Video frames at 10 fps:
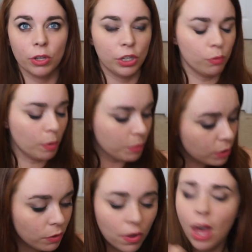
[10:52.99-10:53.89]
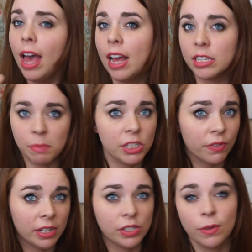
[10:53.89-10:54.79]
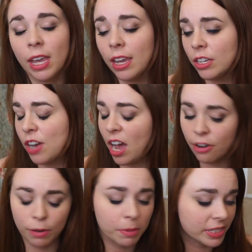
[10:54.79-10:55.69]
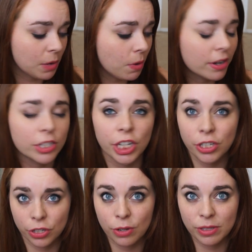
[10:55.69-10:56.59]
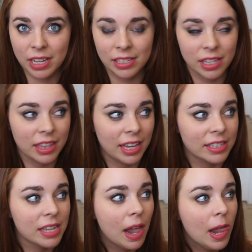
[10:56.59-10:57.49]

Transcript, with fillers: You remove as much of it as you can, 100% water change, those kinds of things.